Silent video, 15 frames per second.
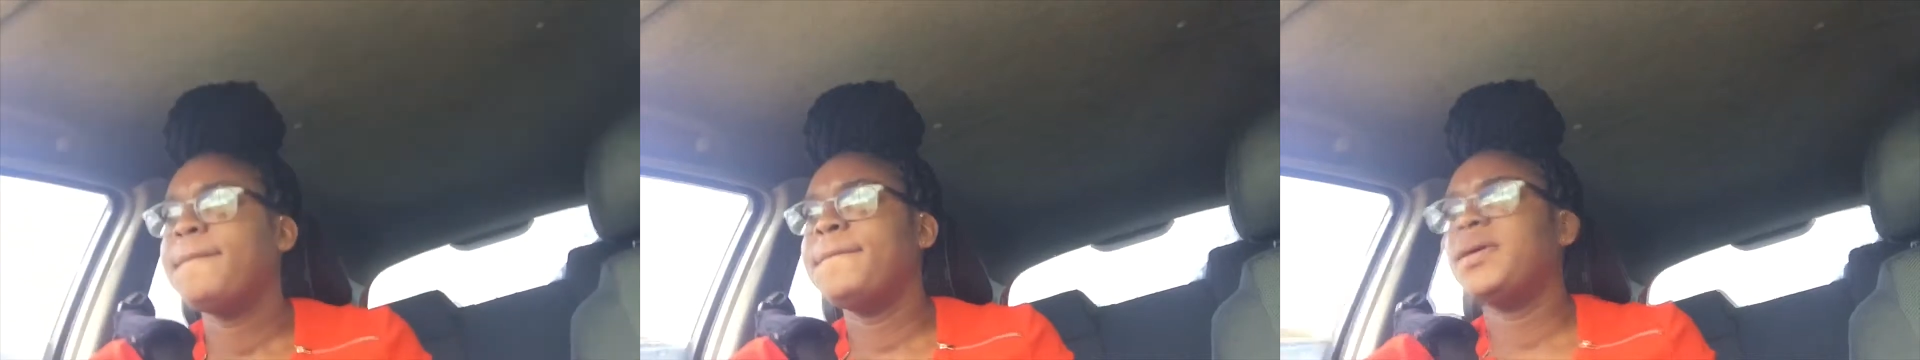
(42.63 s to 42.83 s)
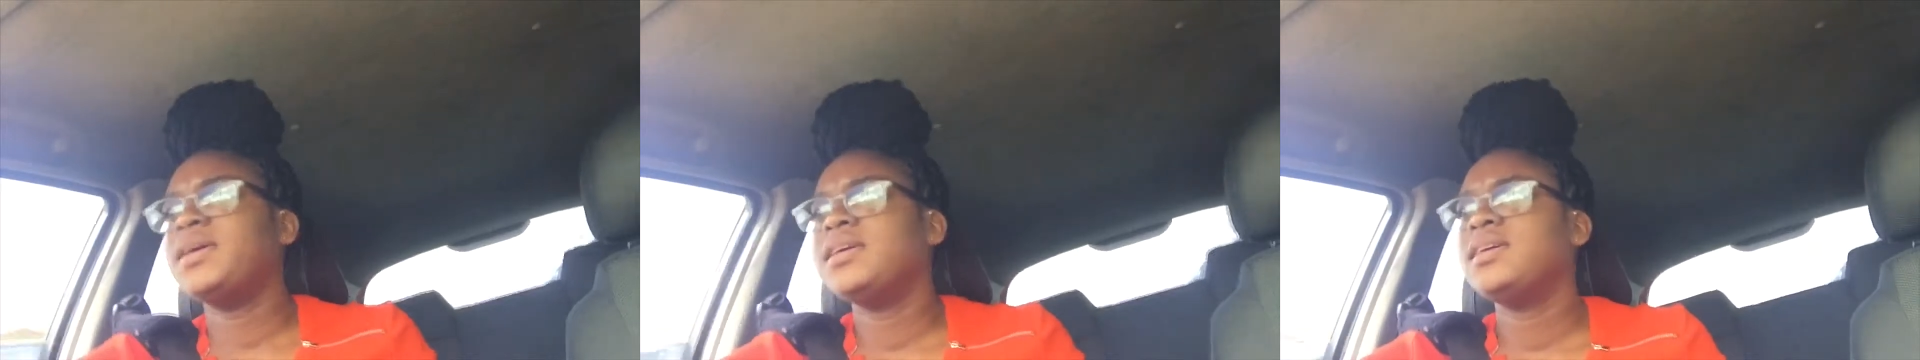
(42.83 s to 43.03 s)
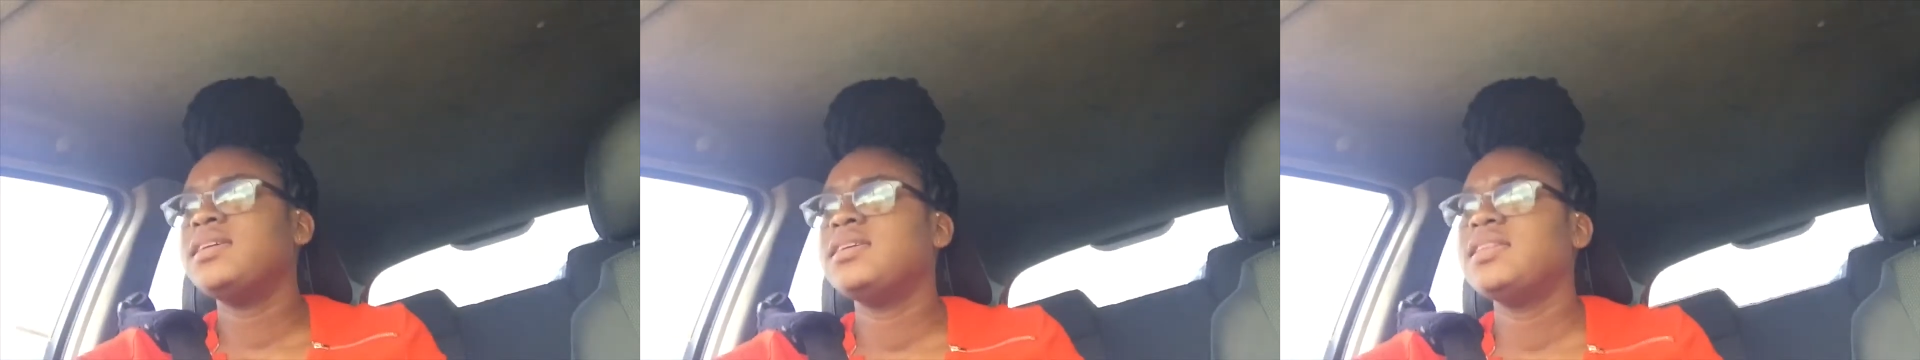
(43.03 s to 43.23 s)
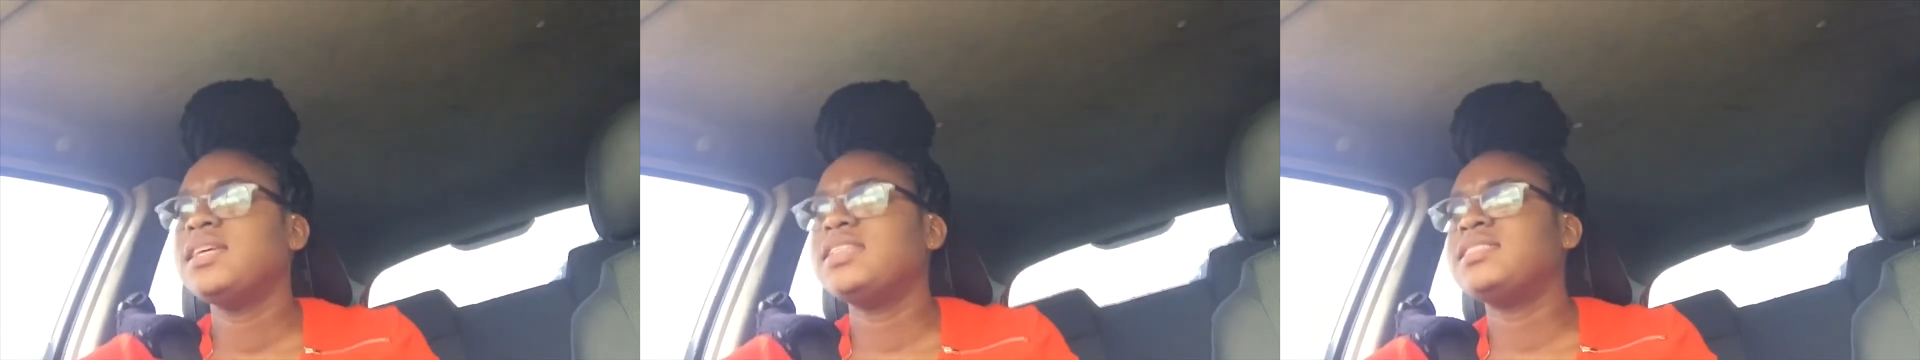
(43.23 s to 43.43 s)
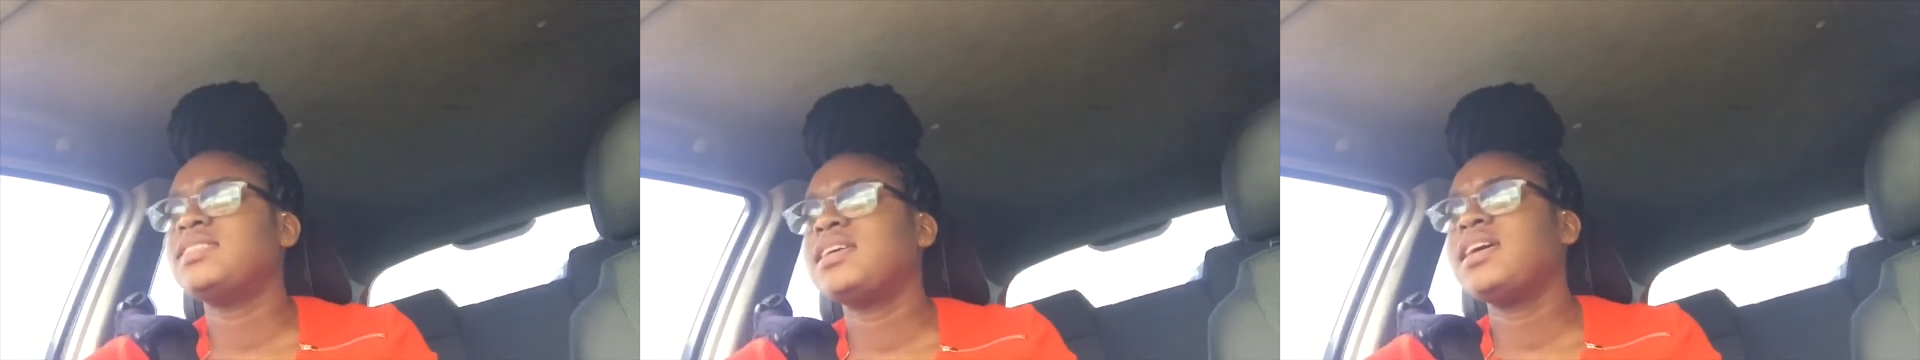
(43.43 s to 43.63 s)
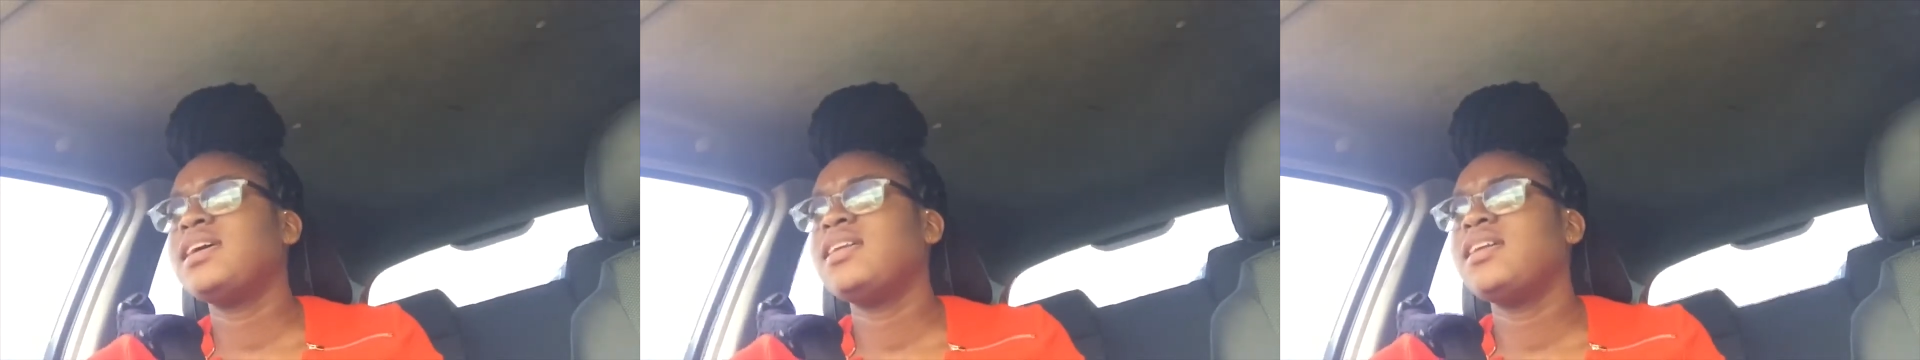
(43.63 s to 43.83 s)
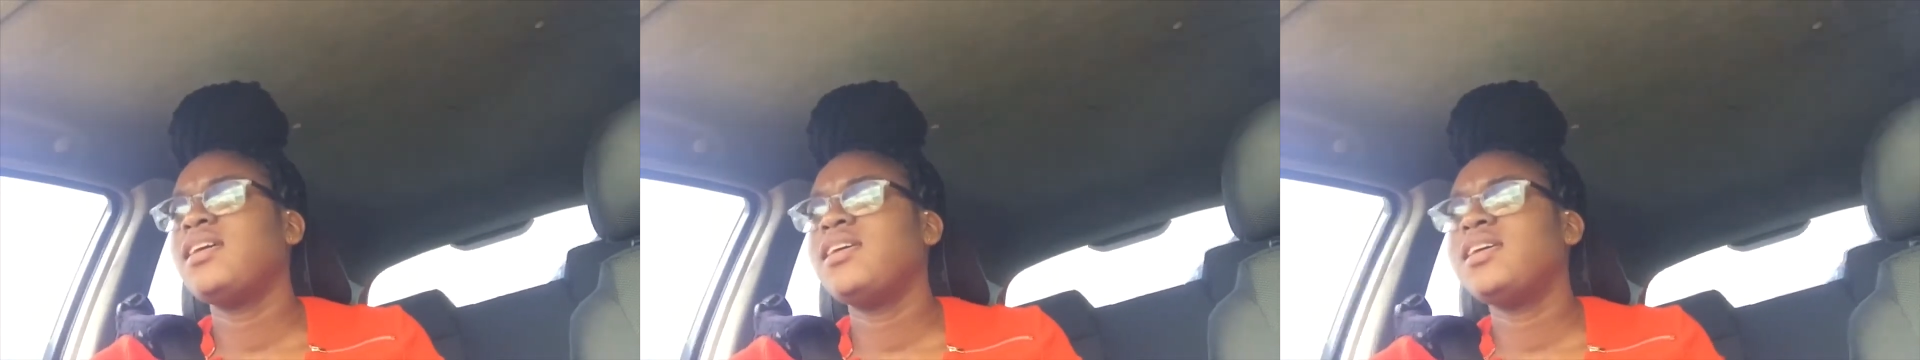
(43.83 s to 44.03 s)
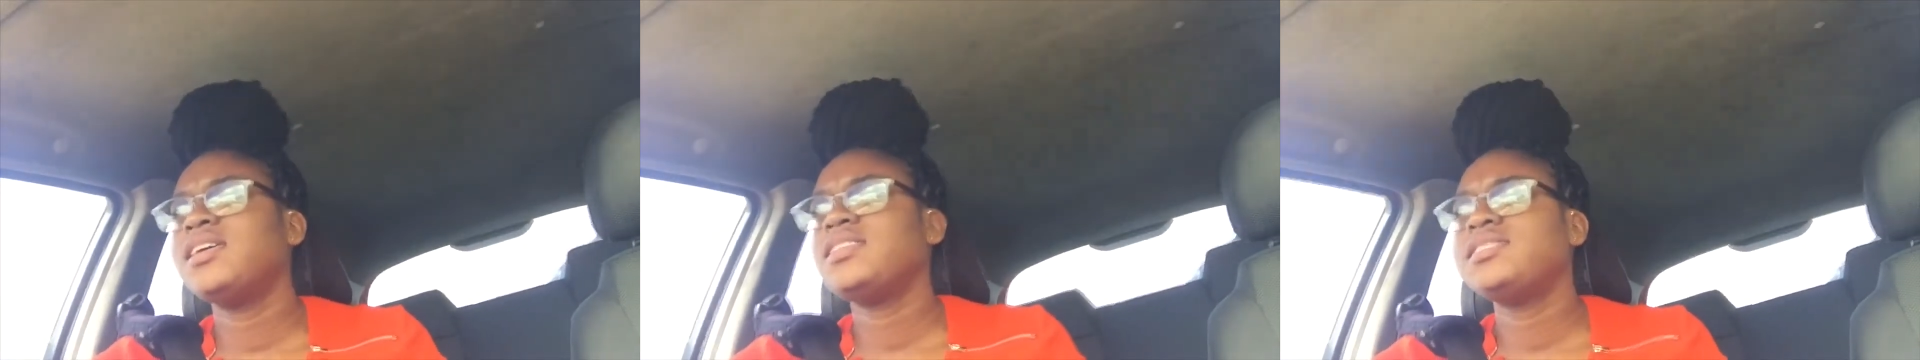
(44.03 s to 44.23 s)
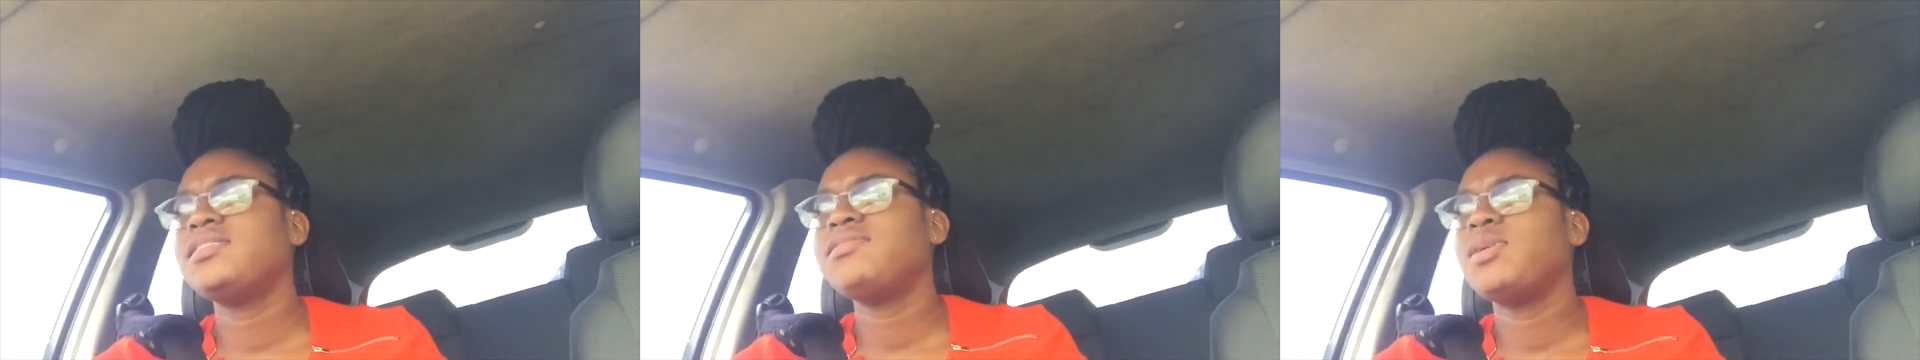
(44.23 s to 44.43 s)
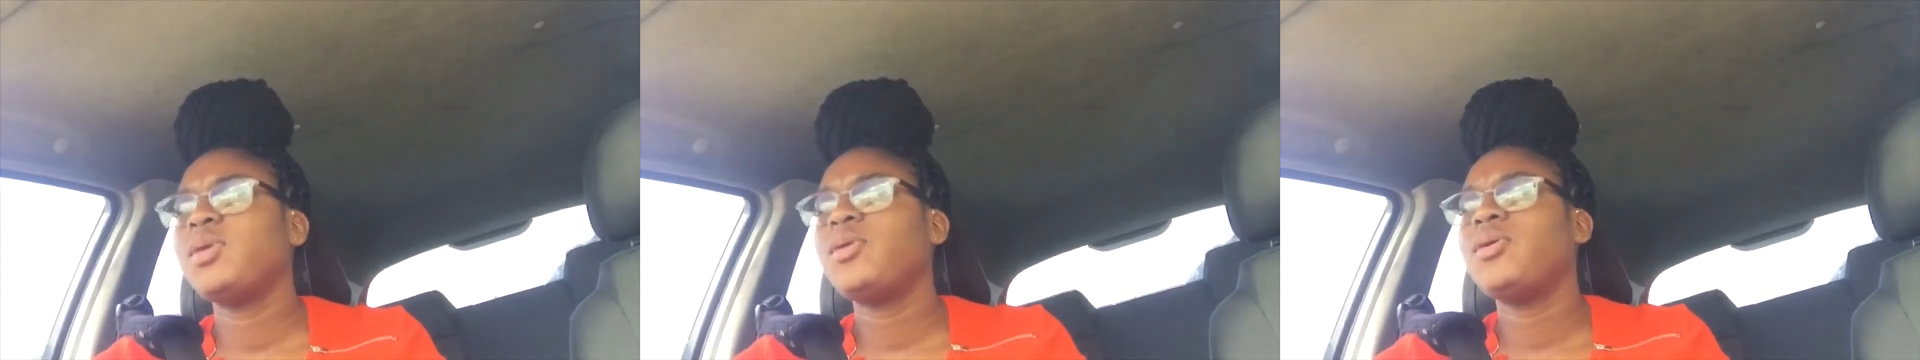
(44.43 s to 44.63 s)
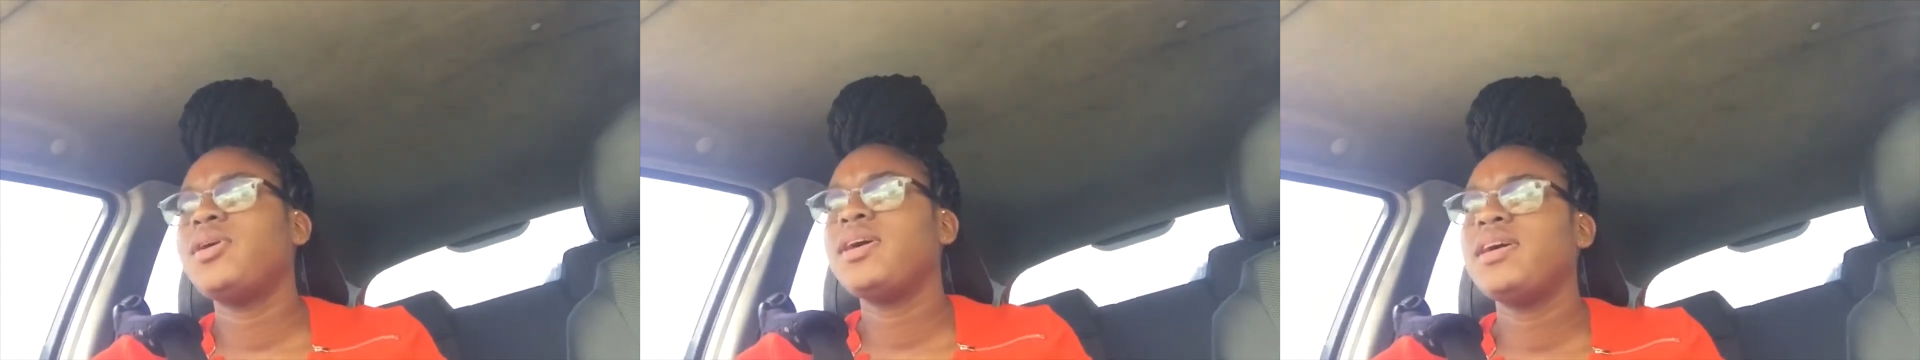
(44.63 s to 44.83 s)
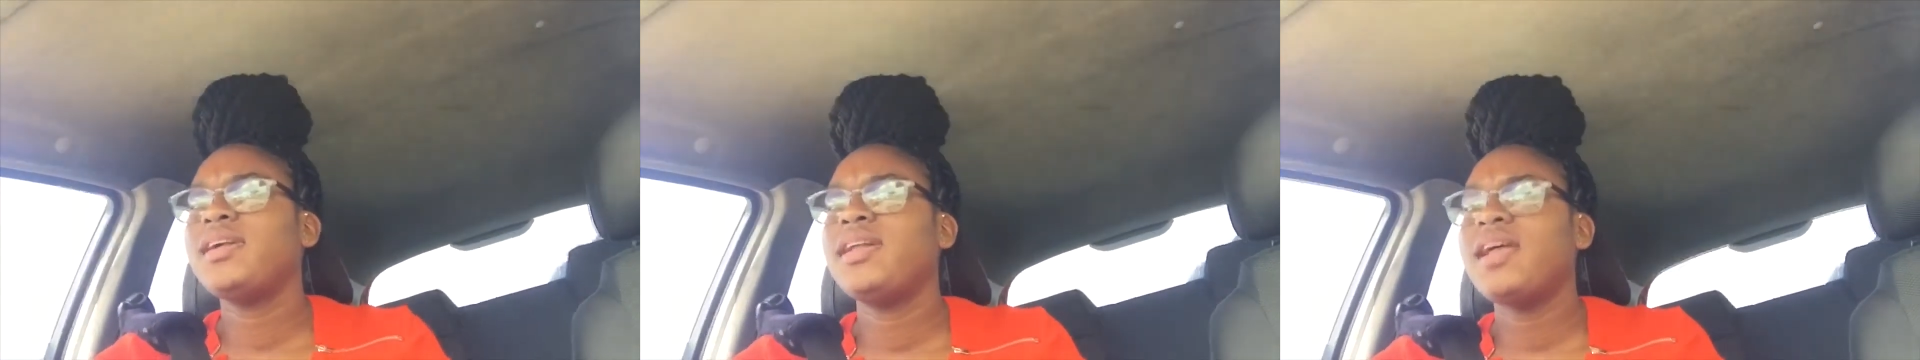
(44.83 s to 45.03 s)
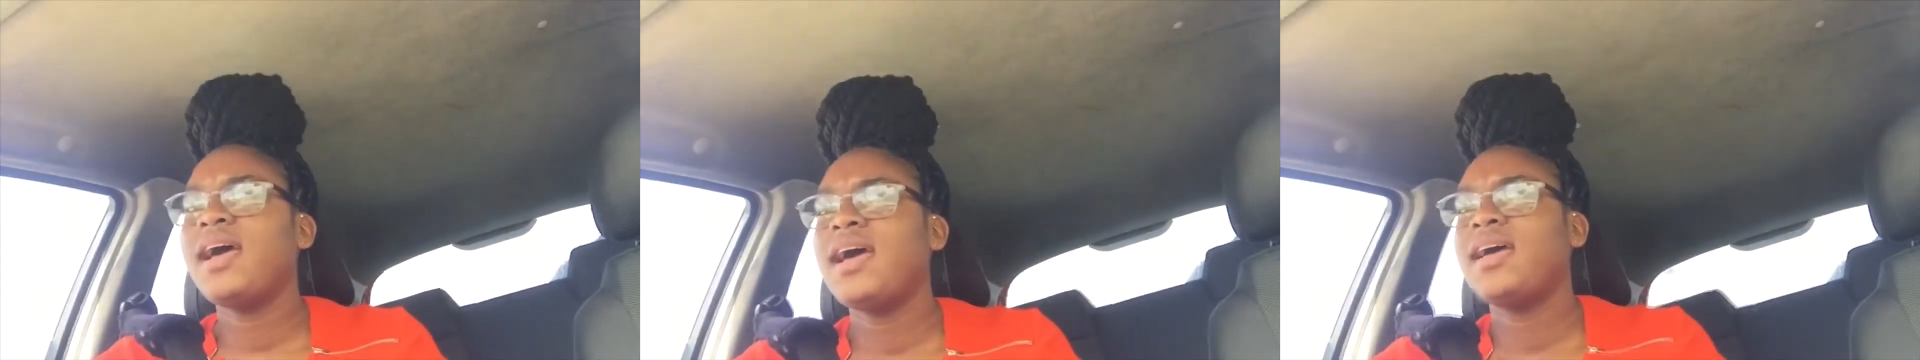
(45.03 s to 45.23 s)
but it's kind of hard to record